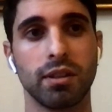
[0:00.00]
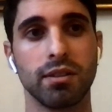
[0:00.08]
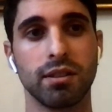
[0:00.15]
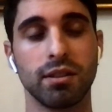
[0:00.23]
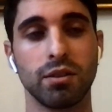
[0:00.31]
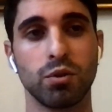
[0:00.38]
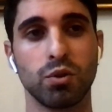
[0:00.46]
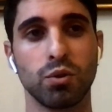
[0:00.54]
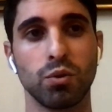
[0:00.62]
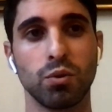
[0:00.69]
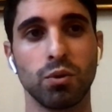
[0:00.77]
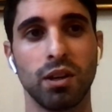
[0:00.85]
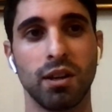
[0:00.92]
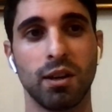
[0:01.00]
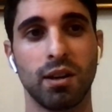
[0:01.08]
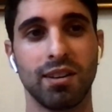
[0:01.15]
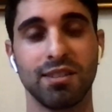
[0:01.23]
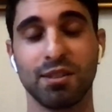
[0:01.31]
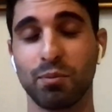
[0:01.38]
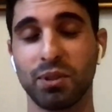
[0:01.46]
continue to
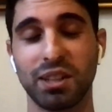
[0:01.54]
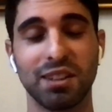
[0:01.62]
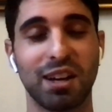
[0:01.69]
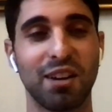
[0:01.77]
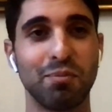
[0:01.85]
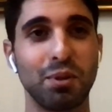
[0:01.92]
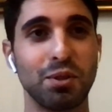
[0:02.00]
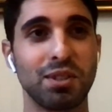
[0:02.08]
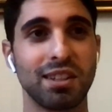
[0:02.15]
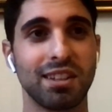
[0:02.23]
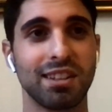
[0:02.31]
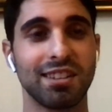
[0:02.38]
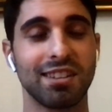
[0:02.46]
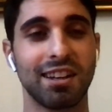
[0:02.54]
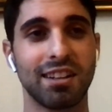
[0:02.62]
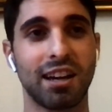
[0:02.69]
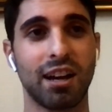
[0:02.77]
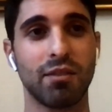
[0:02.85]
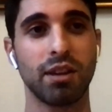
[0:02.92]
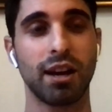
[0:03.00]
to play live music and, and
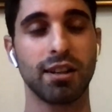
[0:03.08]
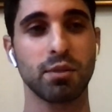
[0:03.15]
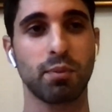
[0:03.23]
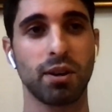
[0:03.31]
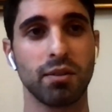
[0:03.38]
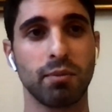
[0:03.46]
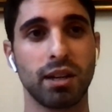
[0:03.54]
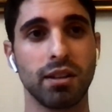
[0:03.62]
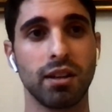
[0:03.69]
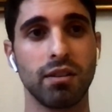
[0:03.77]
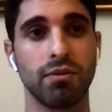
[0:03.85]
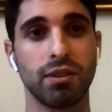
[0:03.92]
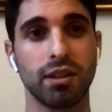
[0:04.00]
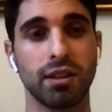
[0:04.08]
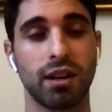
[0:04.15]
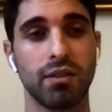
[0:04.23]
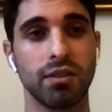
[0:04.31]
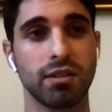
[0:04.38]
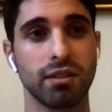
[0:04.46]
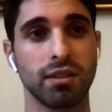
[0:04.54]
have that as part of my life. And then
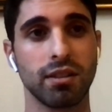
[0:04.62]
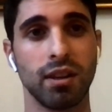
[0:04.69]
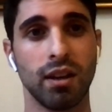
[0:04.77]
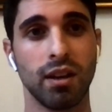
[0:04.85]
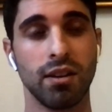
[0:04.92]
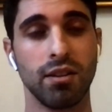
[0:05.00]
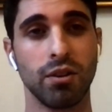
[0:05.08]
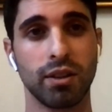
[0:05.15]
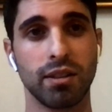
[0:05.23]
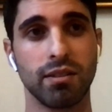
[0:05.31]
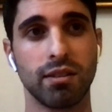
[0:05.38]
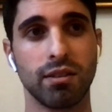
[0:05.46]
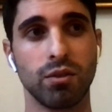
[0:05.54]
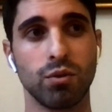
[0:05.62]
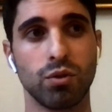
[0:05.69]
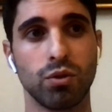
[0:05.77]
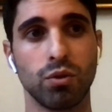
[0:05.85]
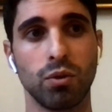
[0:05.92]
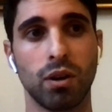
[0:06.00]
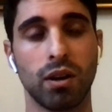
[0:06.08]
obviously, you know, continue
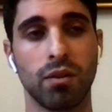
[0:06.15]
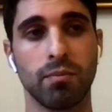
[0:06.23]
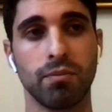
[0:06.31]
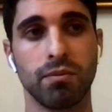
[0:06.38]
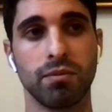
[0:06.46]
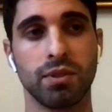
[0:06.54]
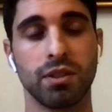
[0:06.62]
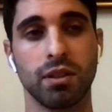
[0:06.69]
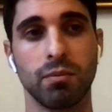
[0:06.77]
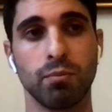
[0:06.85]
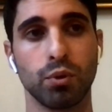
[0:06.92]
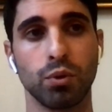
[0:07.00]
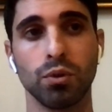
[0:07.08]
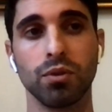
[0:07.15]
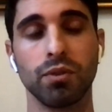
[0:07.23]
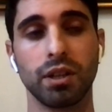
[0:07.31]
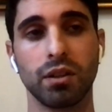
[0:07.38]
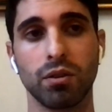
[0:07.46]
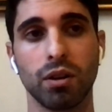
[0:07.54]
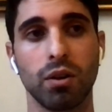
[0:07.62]
to, um, to improve
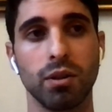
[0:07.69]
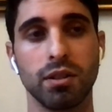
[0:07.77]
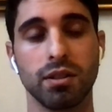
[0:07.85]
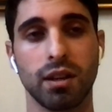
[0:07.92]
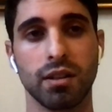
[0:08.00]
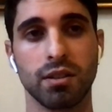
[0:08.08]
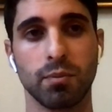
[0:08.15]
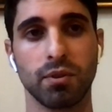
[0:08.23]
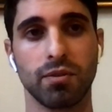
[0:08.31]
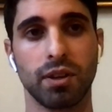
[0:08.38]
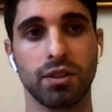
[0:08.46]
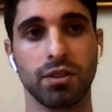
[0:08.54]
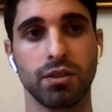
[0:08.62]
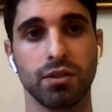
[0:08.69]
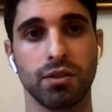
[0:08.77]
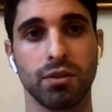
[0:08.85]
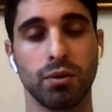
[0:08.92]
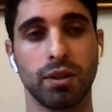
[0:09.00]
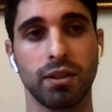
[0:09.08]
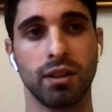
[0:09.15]
and grow as, as a professional
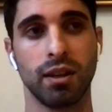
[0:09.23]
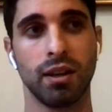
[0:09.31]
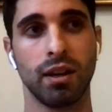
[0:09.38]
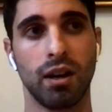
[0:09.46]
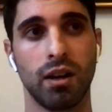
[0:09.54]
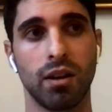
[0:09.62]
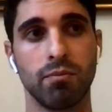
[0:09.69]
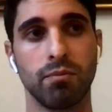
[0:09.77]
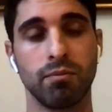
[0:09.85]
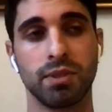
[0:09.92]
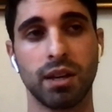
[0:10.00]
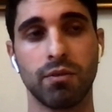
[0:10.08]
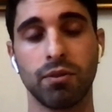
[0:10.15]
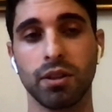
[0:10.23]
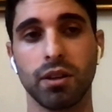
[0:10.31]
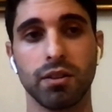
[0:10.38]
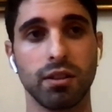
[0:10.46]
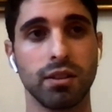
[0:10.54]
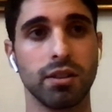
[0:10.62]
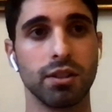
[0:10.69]
too. And uh, definitely
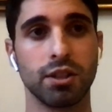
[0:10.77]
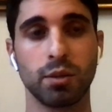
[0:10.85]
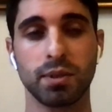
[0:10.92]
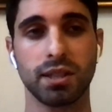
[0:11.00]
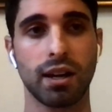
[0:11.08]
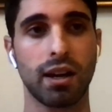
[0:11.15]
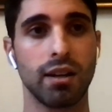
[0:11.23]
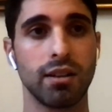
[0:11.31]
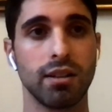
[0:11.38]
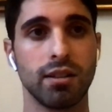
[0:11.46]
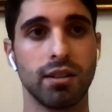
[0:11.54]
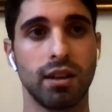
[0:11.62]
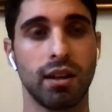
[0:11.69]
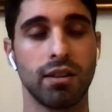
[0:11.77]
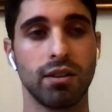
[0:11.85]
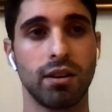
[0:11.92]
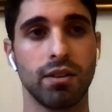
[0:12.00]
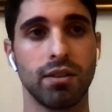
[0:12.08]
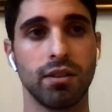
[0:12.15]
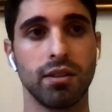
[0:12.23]
on the leadership side and, and
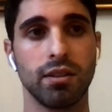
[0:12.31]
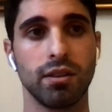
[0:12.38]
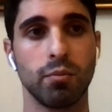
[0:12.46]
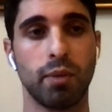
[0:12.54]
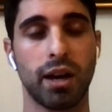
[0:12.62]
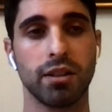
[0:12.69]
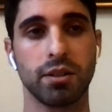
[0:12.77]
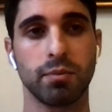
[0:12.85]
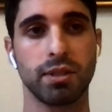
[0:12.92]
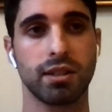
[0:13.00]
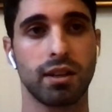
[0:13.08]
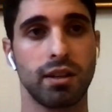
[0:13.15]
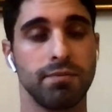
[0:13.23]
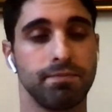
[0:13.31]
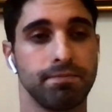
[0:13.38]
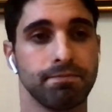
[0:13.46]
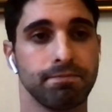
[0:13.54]
on the, the management side.